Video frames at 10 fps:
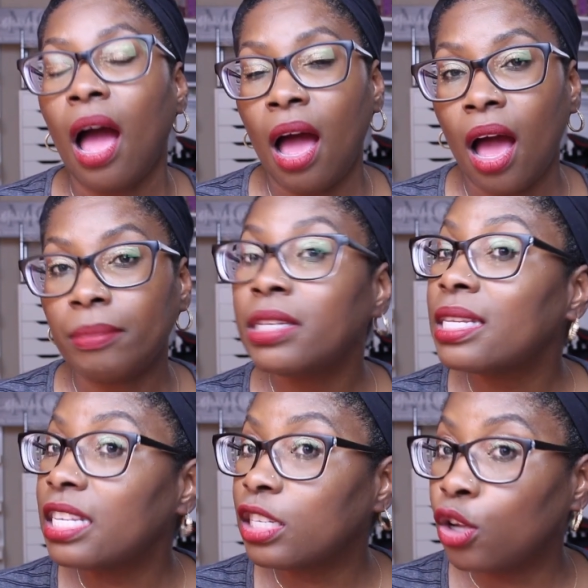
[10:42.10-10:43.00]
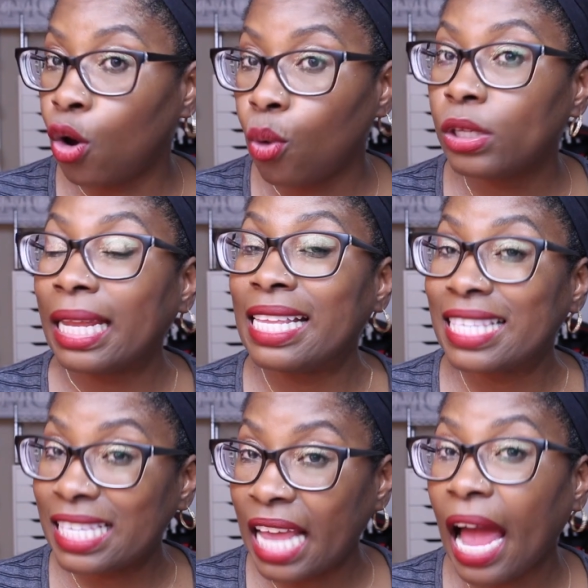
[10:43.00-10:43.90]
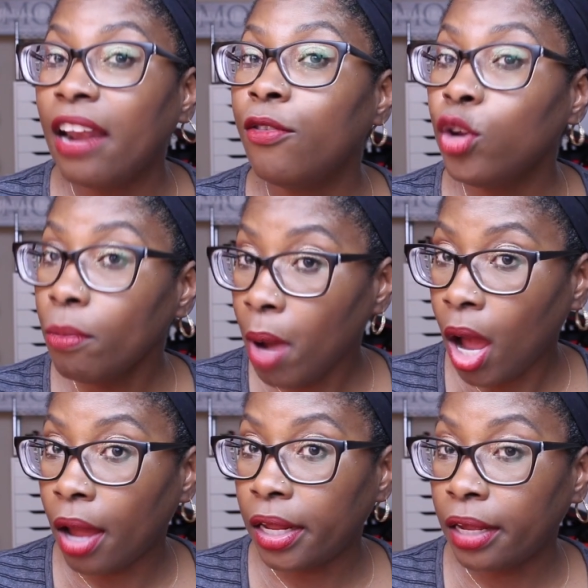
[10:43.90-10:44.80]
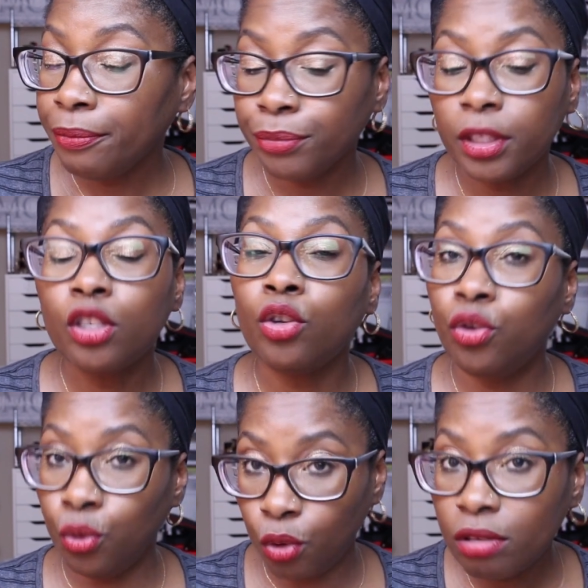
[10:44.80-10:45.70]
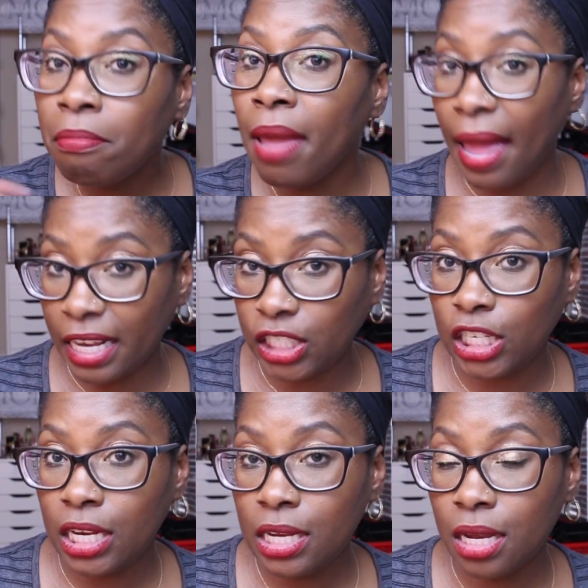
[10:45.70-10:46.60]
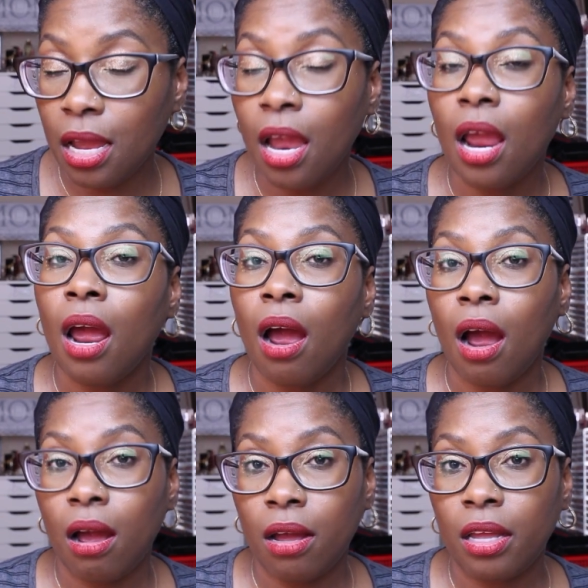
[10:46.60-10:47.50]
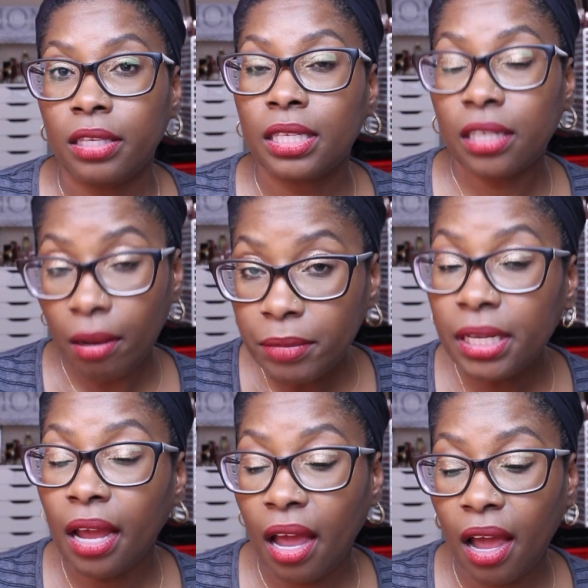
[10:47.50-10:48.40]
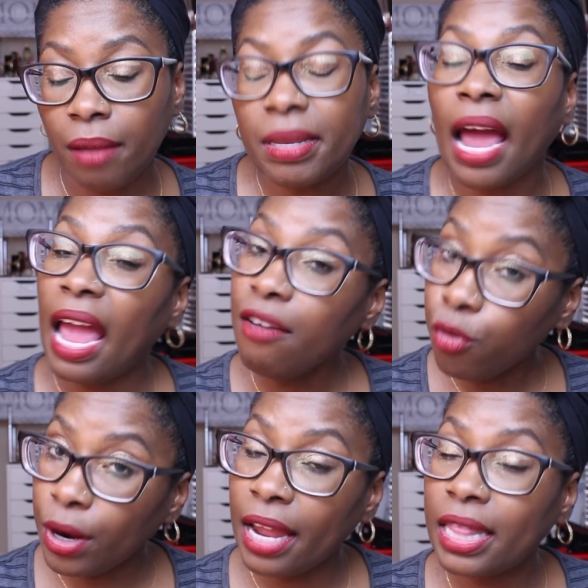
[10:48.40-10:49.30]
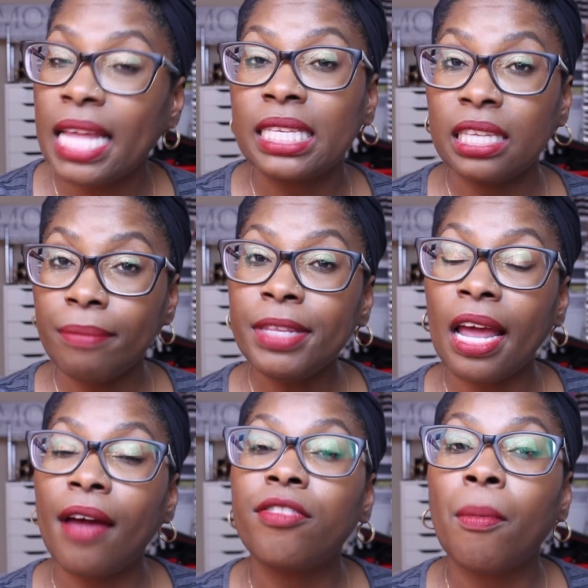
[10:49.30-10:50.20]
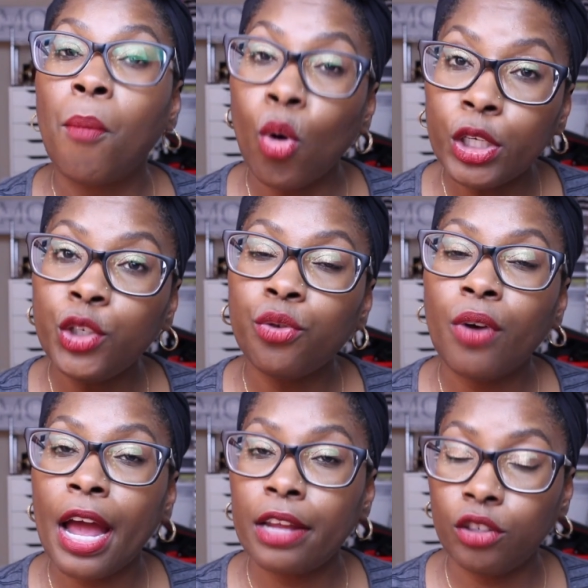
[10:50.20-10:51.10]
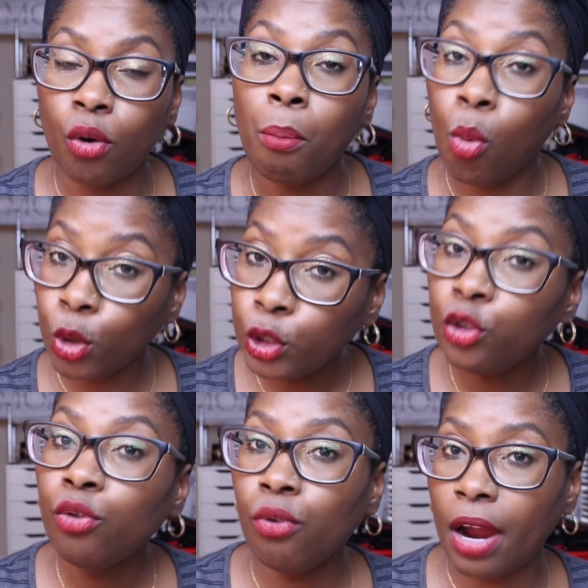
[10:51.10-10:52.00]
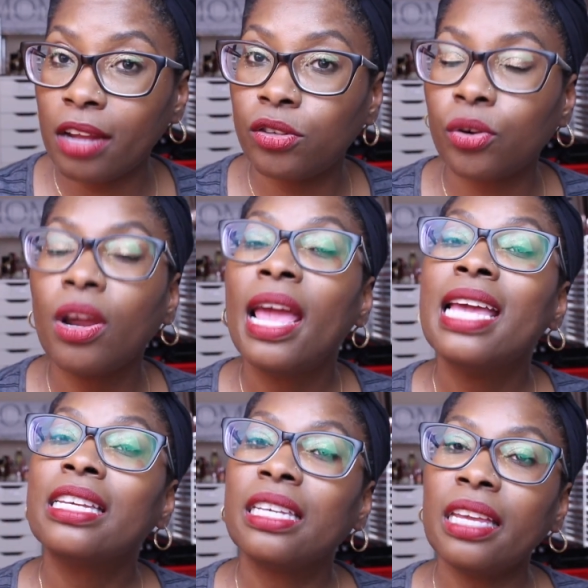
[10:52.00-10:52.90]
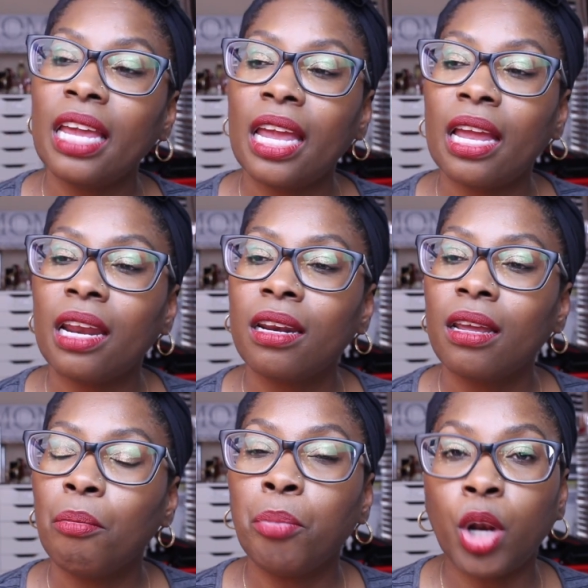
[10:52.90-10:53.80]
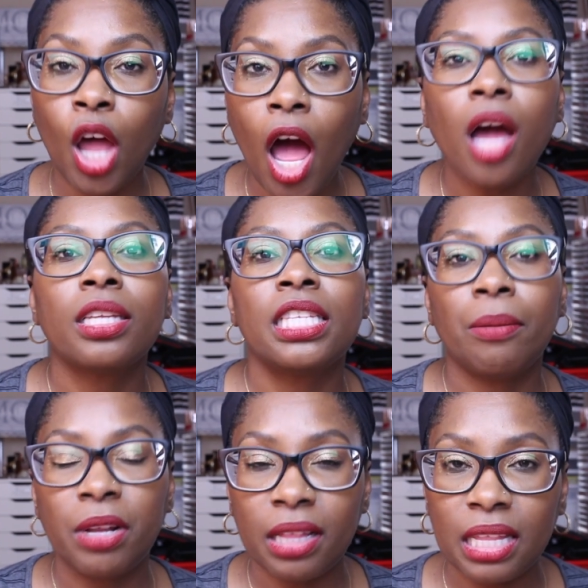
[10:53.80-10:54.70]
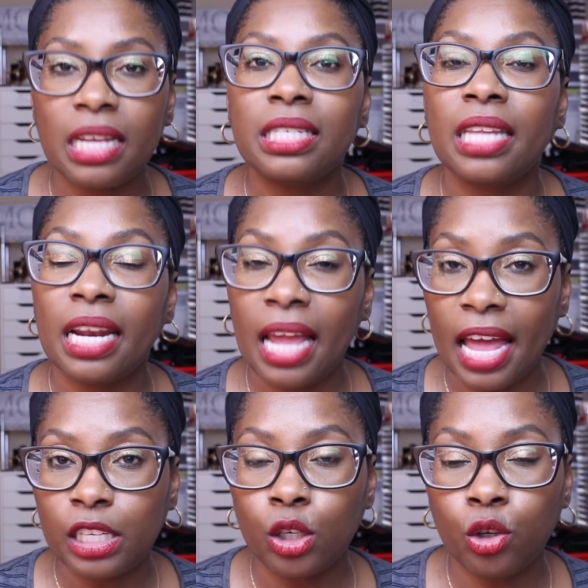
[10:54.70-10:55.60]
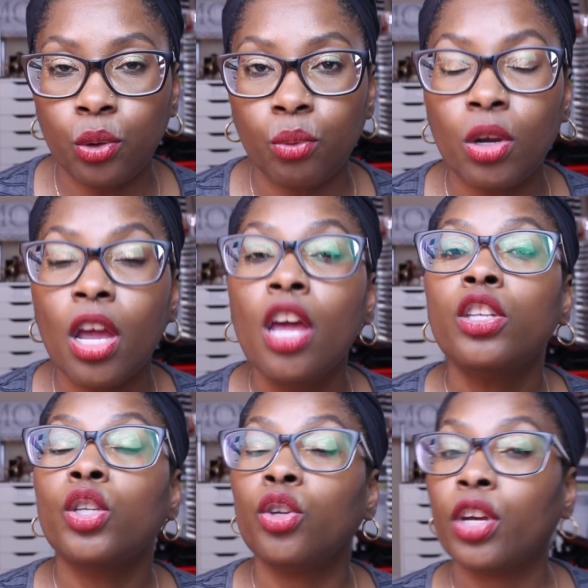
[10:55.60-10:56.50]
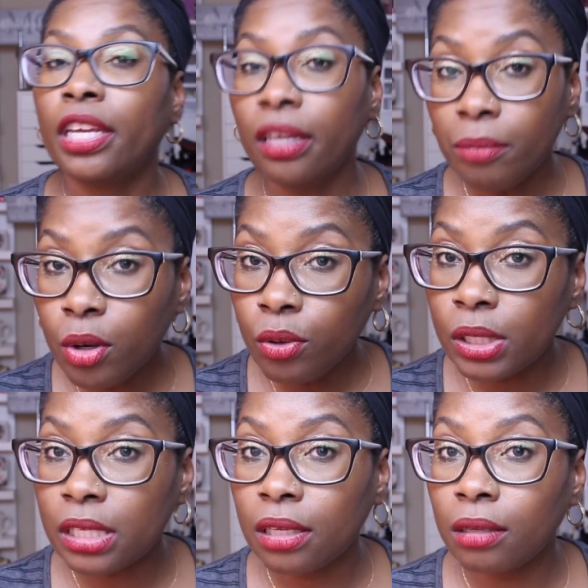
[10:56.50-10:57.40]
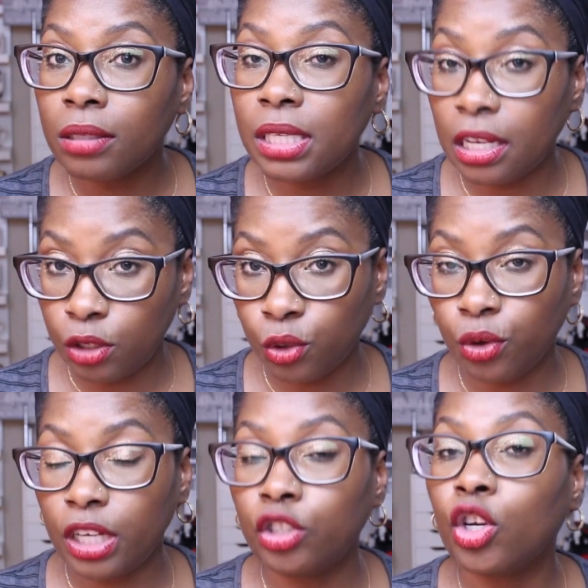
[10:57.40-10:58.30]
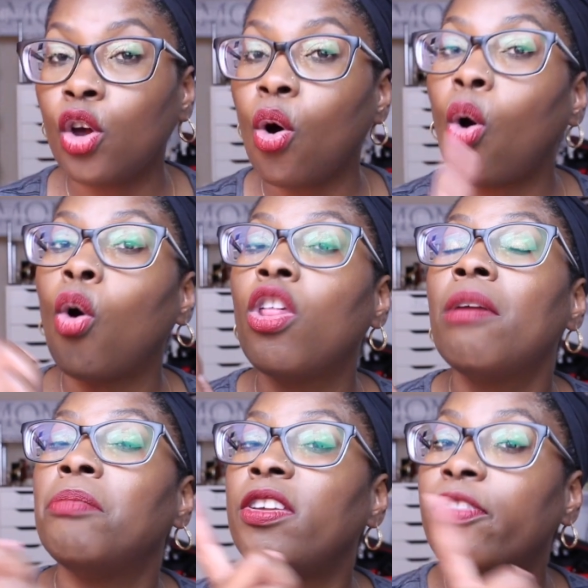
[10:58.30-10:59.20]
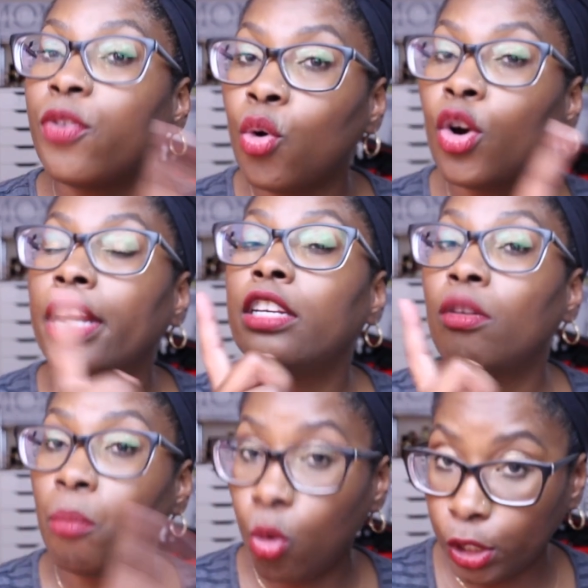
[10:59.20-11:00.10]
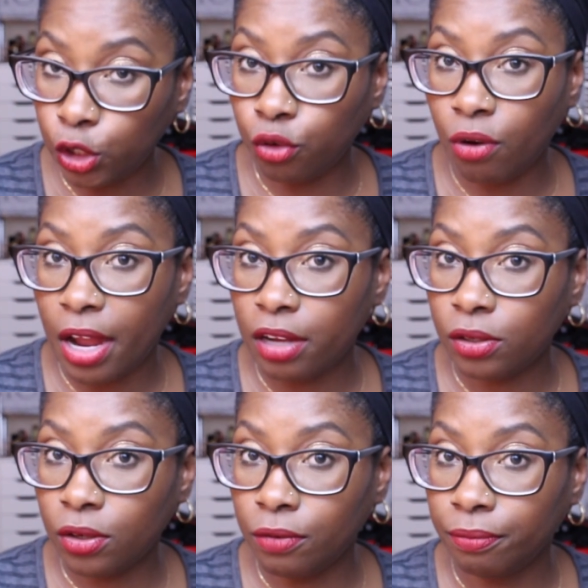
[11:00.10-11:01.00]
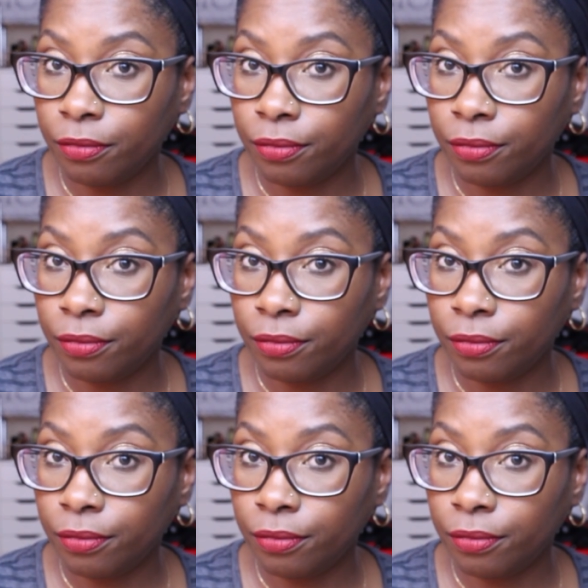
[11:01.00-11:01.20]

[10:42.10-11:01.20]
um, since this goes inside of your body to do its magic, sometimes, I have read that sometimes moisturize, your moisturizer can block some of the things that it has to do. So your chemical sun sunscreen should go on before your moisturizer.